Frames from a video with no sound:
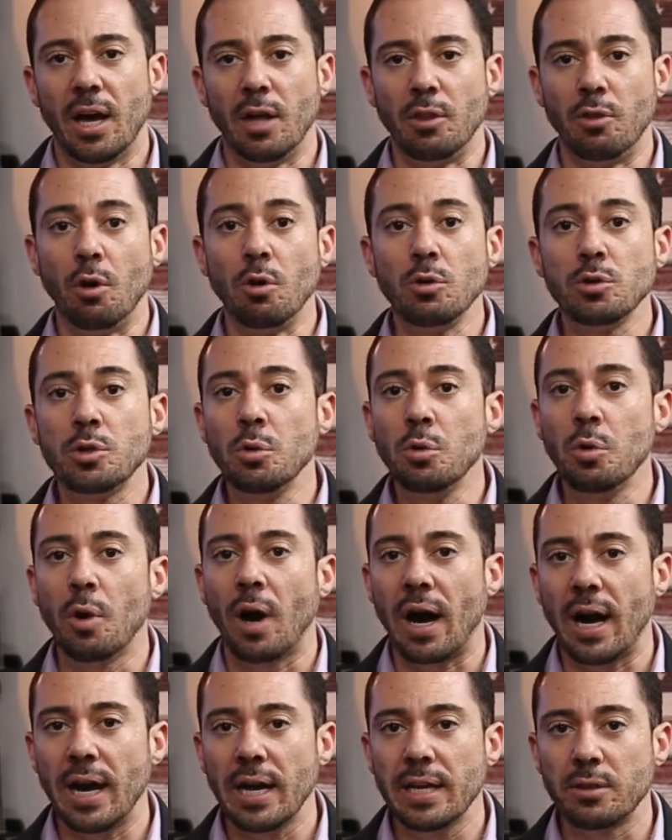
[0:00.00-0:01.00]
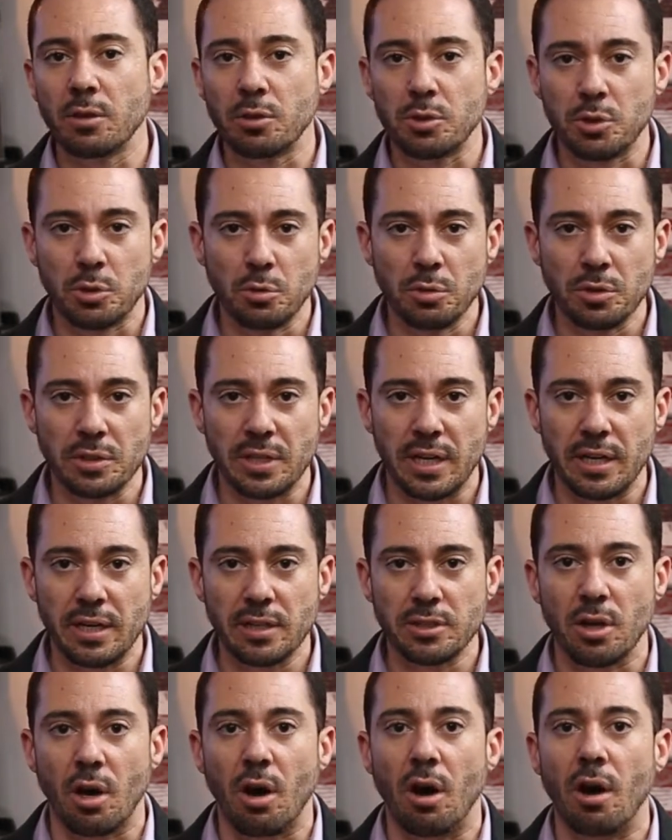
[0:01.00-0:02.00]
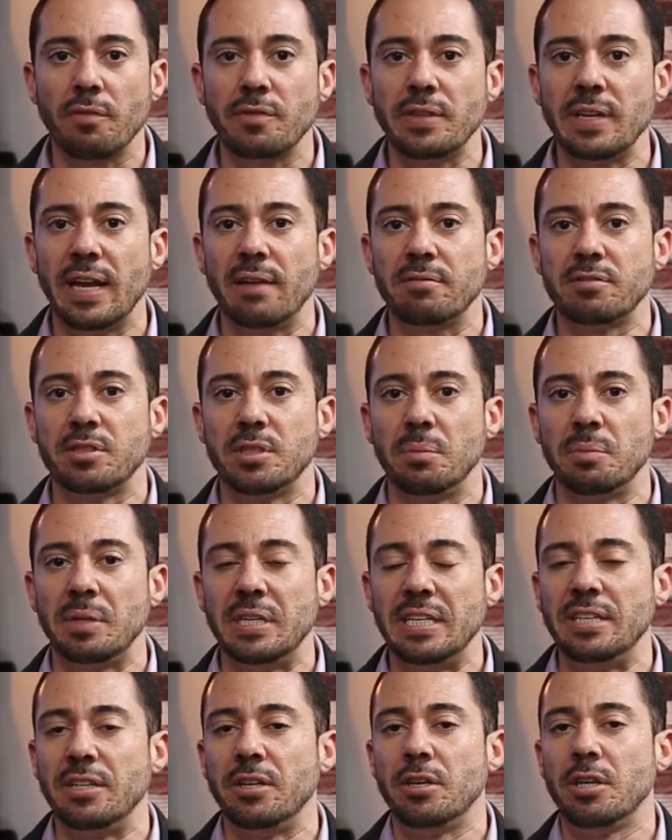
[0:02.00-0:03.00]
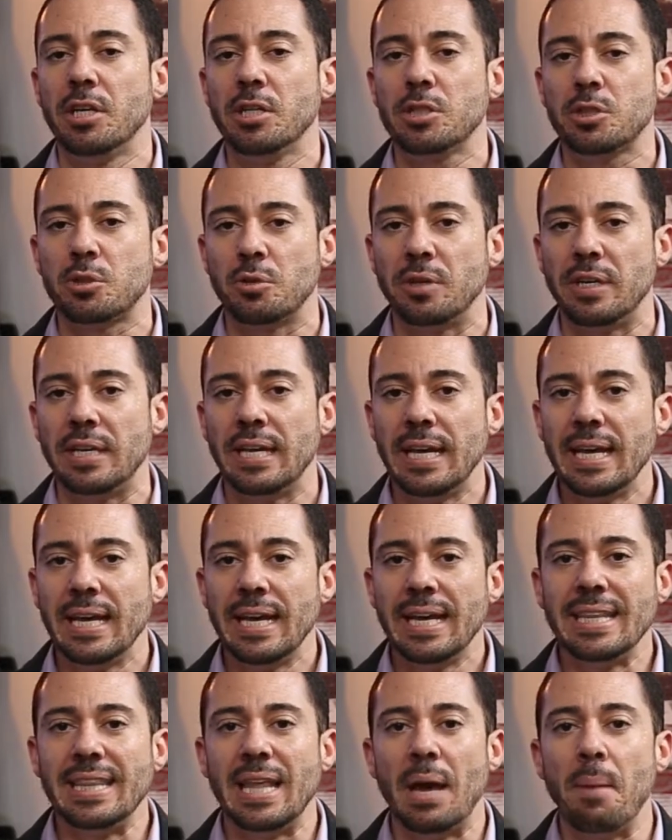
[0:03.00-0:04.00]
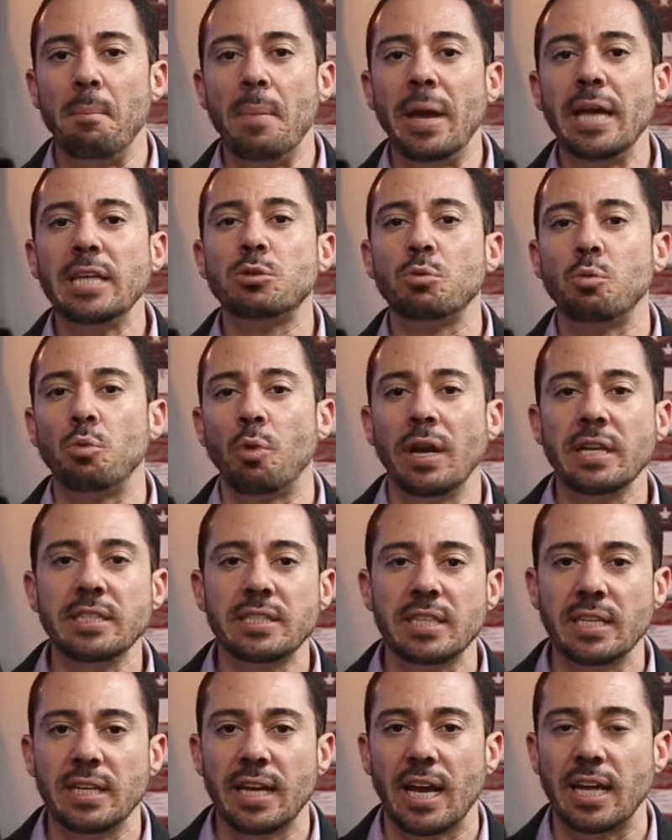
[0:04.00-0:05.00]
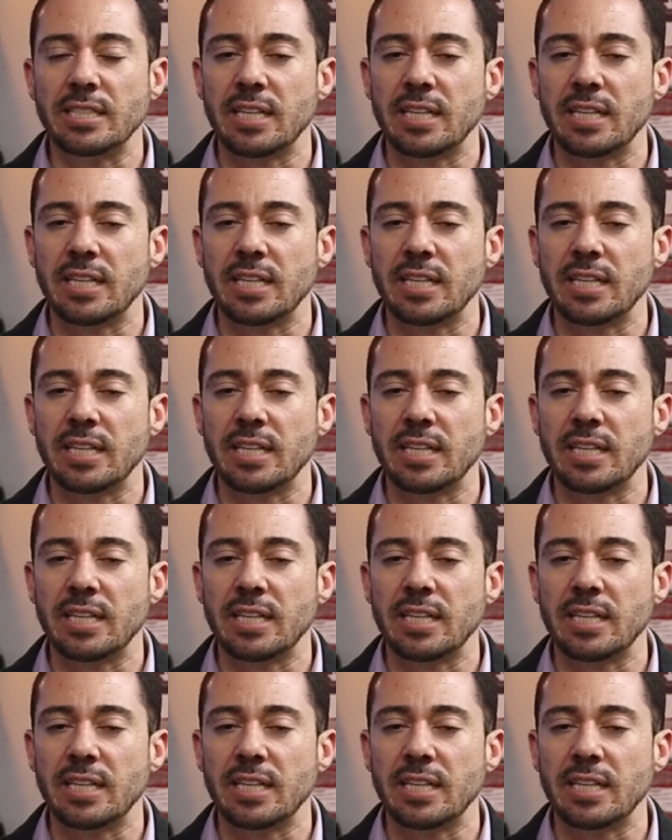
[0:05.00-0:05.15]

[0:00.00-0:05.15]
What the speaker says: Those who hide their true identities often have something in their history that makes renting a